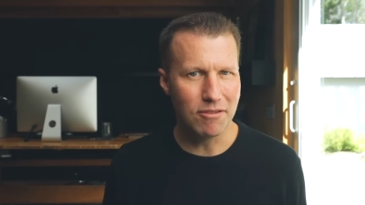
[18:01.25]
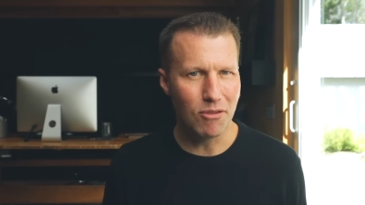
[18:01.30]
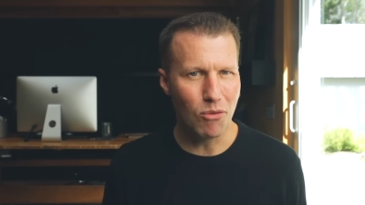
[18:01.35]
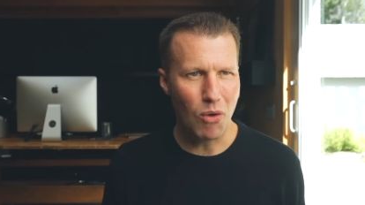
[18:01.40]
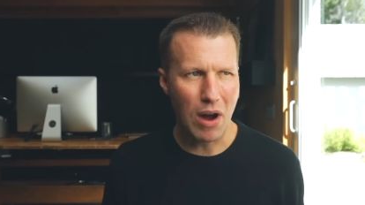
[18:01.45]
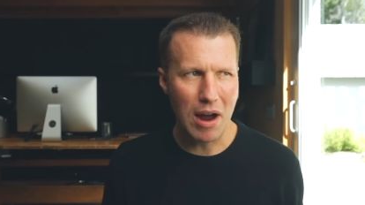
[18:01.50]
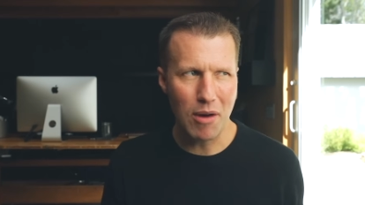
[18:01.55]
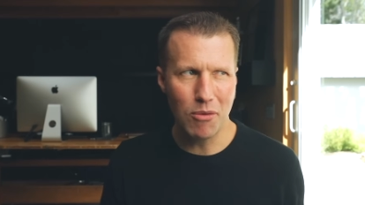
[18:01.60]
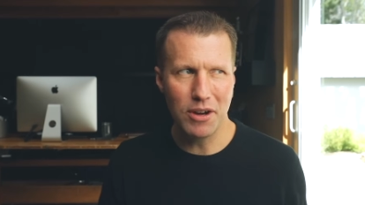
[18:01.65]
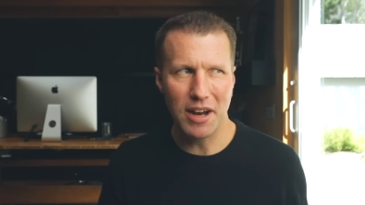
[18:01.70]

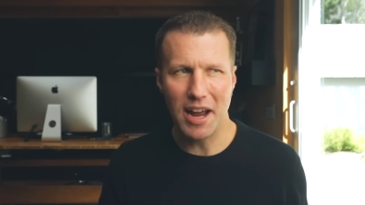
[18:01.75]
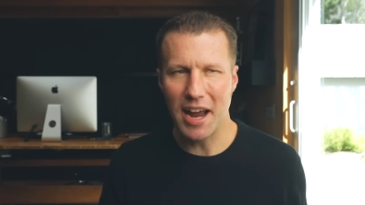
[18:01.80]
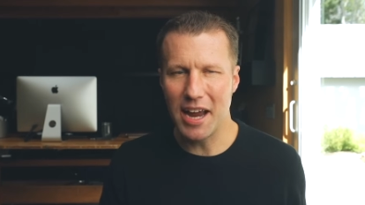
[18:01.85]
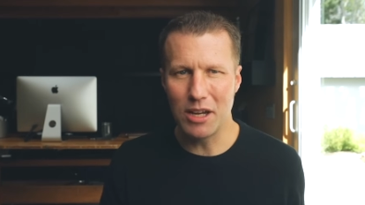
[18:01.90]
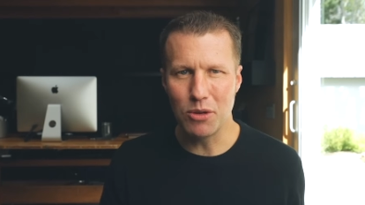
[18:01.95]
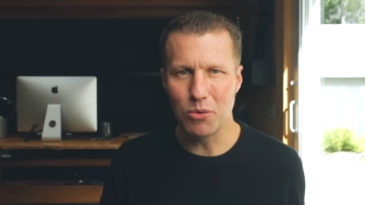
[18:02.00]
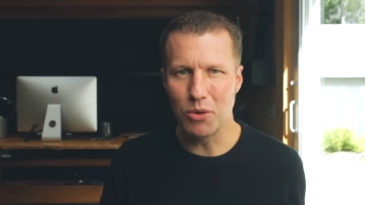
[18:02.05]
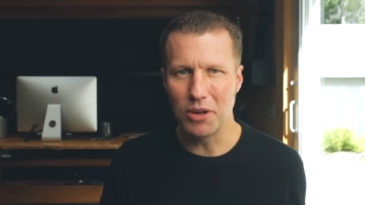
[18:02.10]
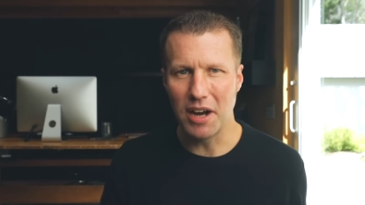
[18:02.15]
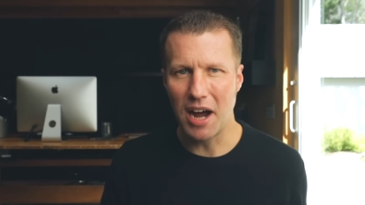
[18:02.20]
why would
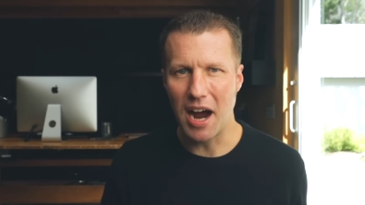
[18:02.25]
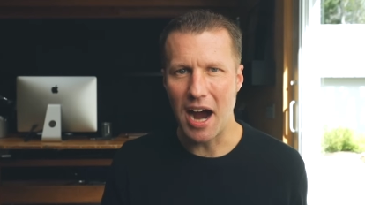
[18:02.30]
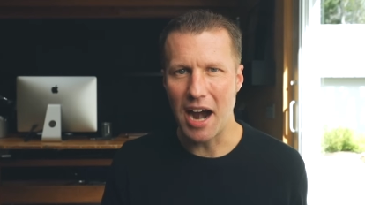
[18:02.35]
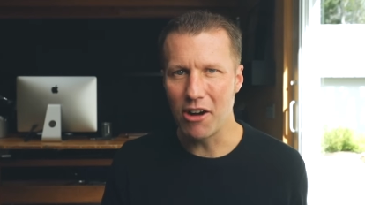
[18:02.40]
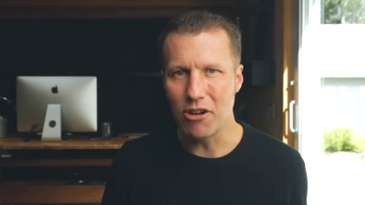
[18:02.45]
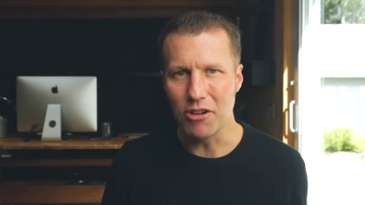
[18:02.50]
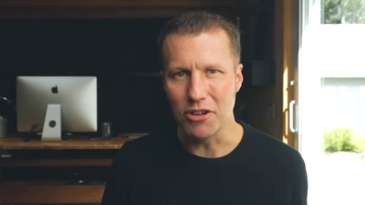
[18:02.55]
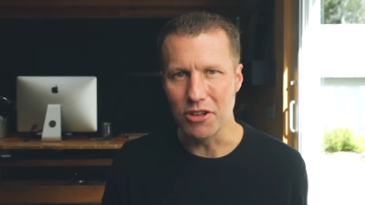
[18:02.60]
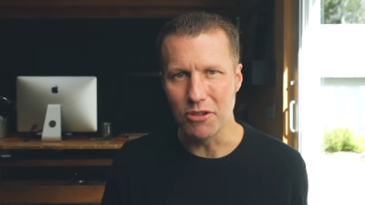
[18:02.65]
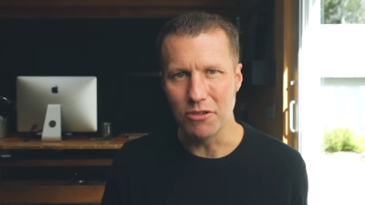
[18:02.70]
anyone
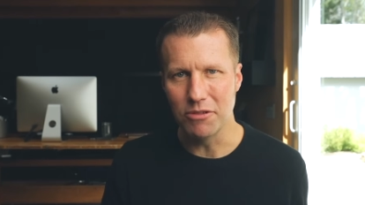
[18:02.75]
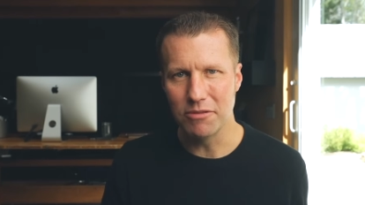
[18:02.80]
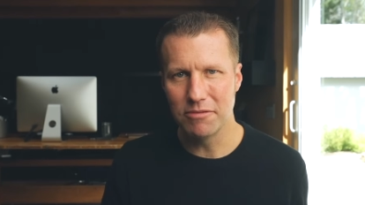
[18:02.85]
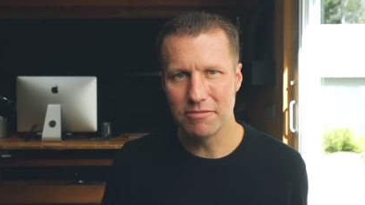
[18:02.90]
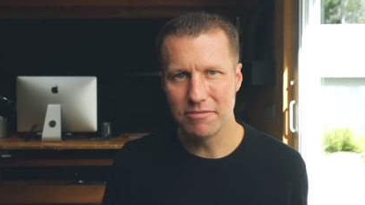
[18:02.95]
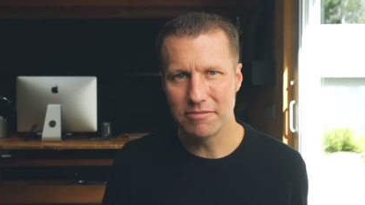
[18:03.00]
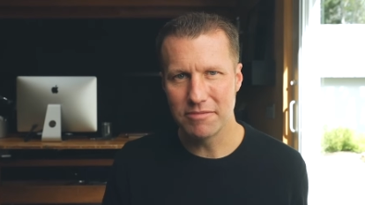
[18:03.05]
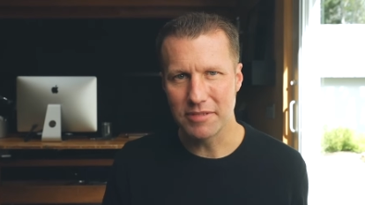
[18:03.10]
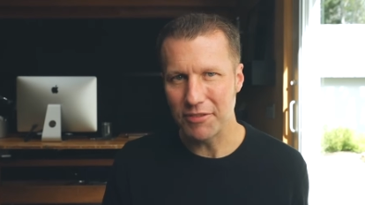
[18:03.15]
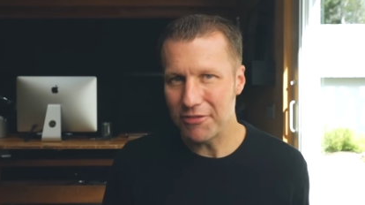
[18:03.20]
hire you?
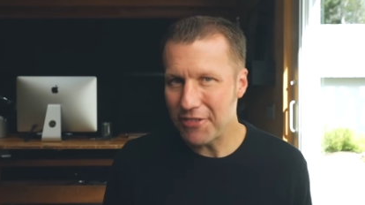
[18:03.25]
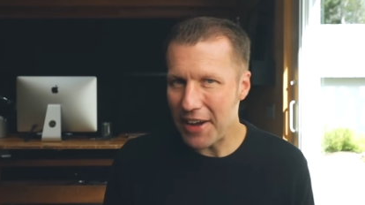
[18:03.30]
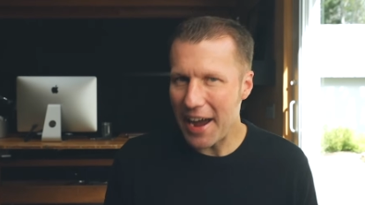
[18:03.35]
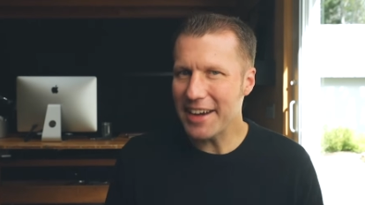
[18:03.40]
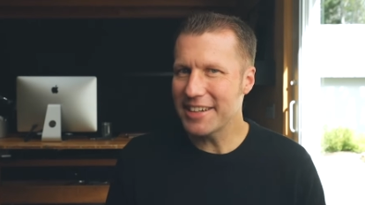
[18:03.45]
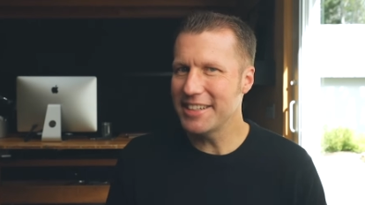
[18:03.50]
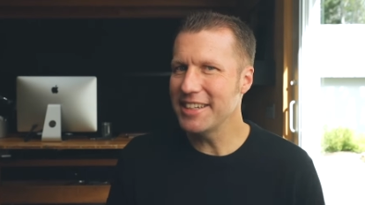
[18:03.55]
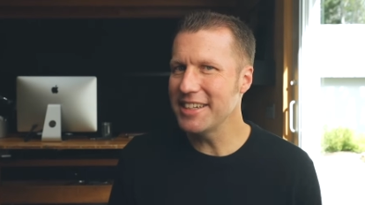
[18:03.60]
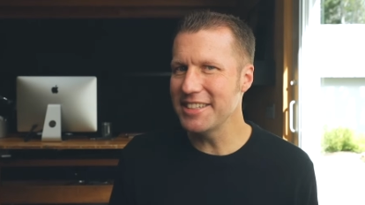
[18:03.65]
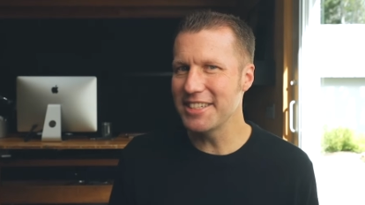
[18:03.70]
The
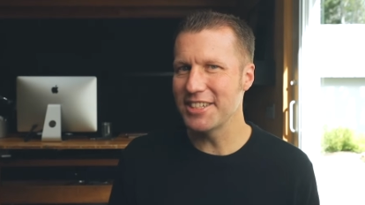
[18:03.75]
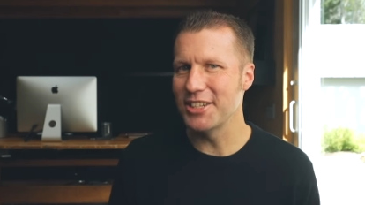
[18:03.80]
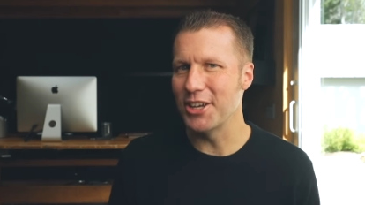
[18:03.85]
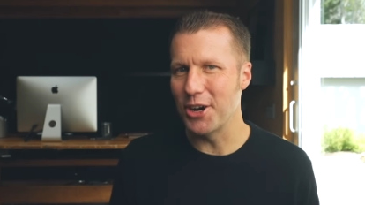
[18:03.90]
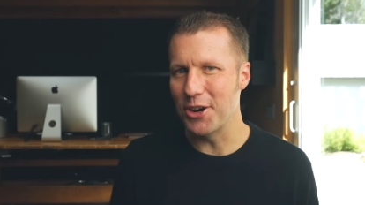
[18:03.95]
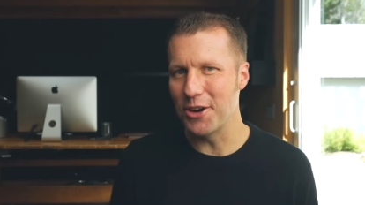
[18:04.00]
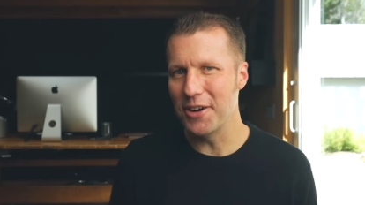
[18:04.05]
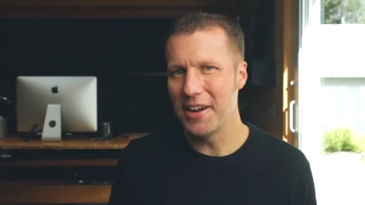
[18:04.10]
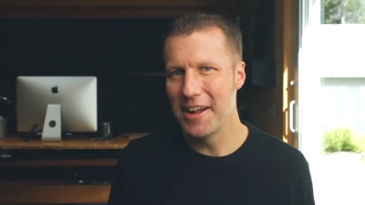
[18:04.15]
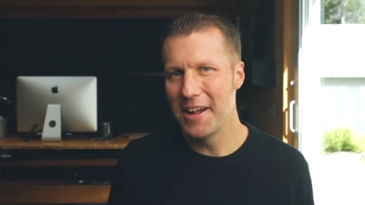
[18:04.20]
fact is,
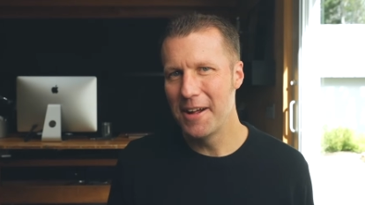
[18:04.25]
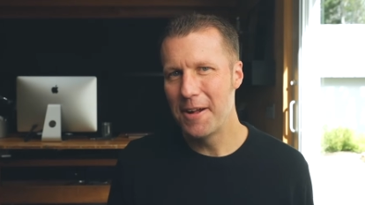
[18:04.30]
though,